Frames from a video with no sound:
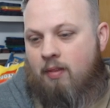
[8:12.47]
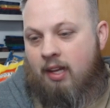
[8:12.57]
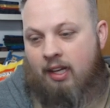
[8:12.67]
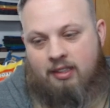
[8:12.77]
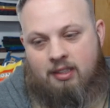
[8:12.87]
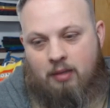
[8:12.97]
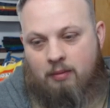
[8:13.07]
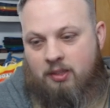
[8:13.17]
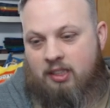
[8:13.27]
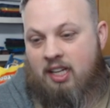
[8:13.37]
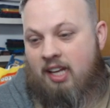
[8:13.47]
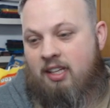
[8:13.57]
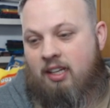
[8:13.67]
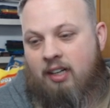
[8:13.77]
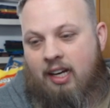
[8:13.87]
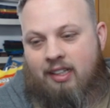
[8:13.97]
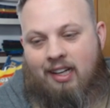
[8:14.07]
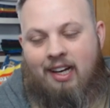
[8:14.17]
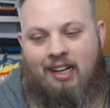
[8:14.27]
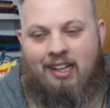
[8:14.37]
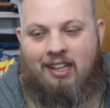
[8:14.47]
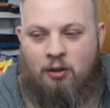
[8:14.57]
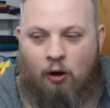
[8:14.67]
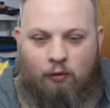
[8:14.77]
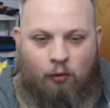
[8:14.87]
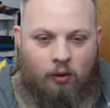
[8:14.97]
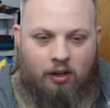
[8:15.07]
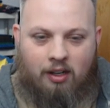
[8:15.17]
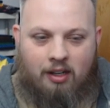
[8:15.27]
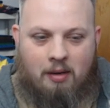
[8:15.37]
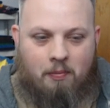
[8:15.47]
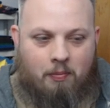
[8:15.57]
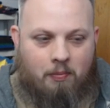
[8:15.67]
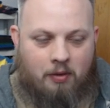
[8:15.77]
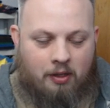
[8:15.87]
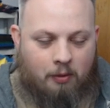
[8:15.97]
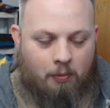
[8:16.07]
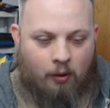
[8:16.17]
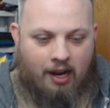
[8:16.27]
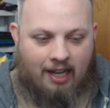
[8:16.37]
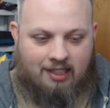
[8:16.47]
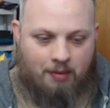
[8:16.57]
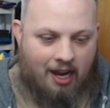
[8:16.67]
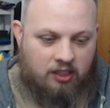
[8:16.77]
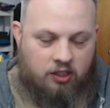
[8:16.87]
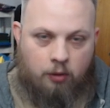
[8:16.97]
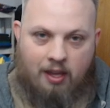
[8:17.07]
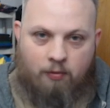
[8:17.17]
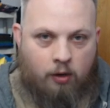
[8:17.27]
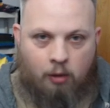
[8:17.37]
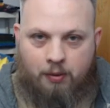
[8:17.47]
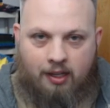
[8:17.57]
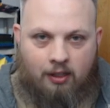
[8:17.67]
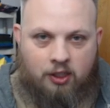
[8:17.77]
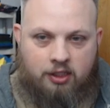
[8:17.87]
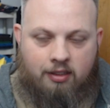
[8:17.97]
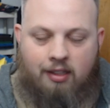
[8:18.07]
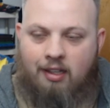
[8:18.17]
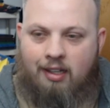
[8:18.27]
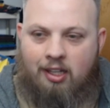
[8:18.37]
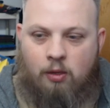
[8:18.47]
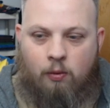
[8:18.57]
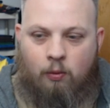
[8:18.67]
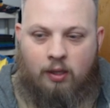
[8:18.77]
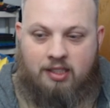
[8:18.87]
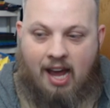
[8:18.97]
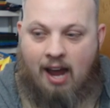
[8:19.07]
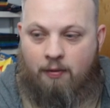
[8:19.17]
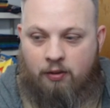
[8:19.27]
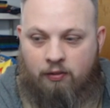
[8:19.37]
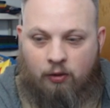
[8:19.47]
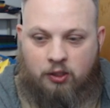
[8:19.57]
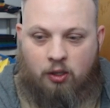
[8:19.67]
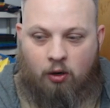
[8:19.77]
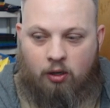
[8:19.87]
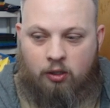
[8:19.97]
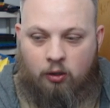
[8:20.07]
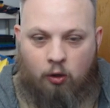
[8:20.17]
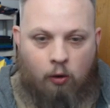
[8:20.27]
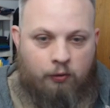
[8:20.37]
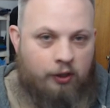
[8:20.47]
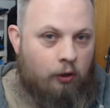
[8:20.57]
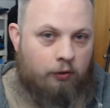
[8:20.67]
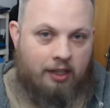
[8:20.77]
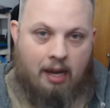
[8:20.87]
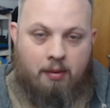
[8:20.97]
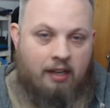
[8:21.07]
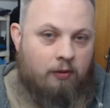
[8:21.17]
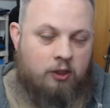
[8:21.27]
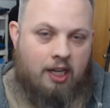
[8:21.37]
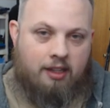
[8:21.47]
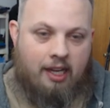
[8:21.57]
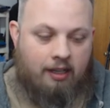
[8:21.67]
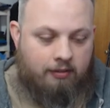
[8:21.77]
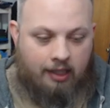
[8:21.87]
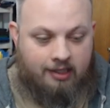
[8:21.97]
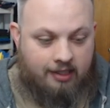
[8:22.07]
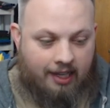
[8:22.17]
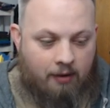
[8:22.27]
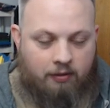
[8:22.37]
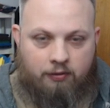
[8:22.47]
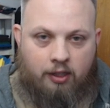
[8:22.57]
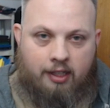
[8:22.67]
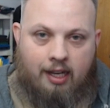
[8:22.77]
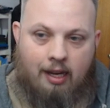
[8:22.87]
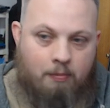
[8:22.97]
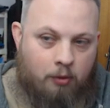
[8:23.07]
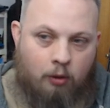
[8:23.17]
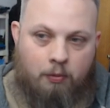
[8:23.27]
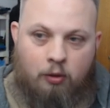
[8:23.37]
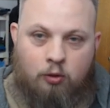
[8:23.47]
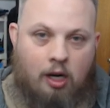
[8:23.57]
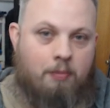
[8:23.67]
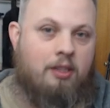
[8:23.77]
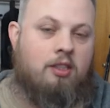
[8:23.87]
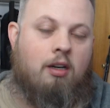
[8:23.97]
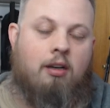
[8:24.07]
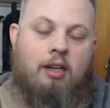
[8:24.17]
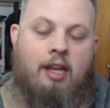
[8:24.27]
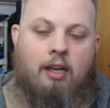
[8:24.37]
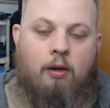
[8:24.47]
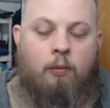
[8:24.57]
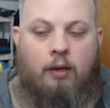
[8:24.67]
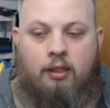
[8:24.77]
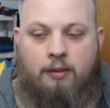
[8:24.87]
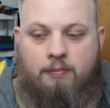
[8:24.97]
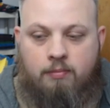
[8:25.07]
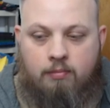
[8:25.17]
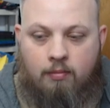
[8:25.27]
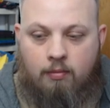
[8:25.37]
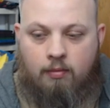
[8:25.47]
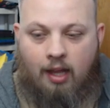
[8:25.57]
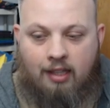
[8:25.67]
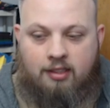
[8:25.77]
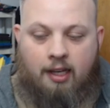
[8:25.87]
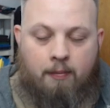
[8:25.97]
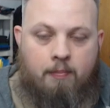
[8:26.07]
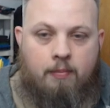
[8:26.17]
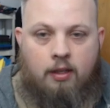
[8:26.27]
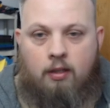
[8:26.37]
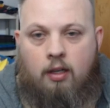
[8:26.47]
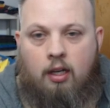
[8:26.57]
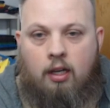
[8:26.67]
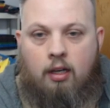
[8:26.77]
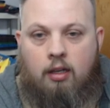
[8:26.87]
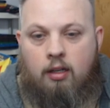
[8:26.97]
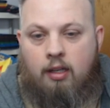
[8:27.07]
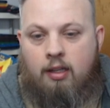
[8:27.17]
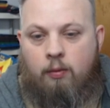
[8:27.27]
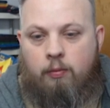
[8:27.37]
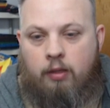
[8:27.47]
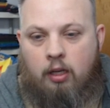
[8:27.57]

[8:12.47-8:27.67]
it sometimes gets handy. Like, you go for, your opponent has to pass you, they have 1 open energy, you attack for your first card, hopefully go for a game on that first attack, they negate with a Floodgate, and boom, you drop this card, and they go, well, that's game. And then,